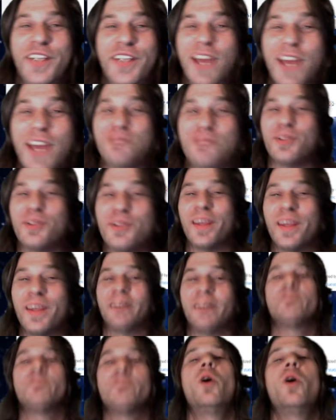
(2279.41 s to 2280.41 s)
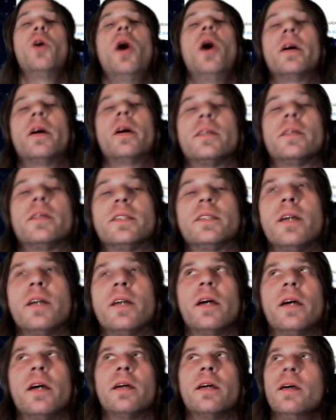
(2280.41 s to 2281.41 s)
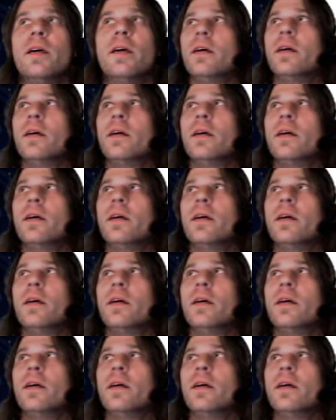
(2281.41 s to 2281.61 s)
day for the end of August. It's like